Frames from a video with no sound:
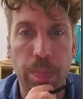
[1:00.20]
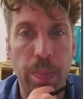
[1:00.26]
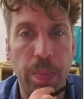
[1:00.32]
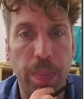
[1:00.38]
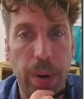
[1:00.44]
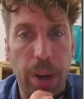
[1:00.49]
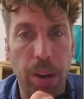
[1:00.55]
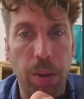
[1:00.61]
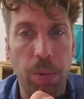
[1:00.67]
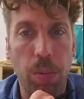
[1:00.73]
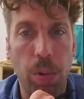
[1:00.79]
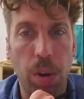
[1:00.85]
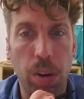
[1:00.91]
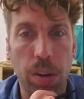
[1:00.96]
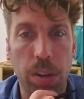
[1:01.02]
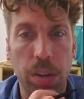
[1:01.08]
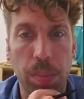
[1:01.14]
bottled
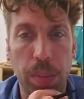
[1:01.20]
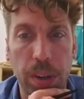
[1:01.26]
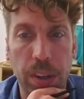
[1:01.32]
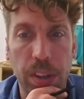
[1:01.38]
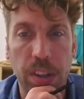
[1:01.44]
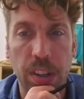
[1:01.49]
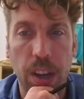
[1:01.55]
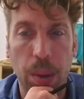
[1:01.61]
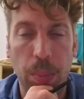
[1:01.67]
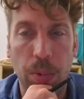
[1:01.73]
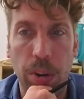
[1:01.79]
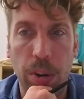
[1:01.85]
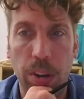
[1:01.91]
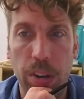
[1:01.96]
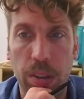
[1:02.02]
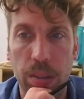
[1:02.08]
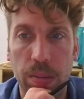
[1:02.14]
water compared to tap
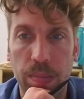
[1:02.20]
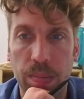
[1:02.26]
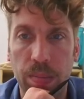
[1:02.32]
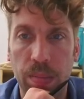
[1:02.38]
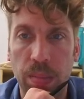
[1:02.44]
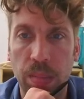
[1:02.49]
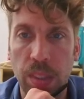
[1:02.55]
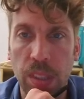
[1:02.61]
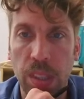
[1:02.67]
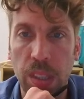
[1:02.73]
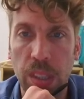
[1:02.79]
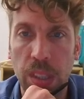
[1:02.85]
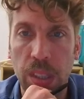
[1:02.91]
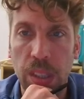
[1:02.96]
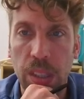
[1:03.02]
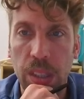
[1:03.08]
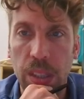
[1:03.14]
water?
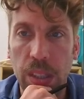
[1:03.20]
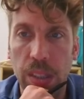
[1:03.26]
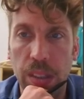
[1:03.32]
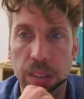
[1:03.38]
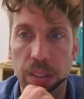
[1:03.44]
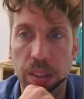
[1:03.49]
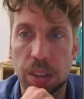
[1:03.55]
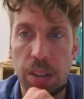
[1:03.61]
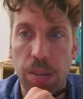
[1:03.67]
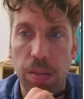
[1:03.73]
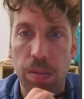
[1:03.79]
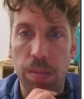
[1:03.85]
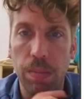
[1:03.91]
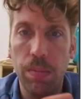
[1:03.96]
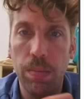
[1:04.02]
And so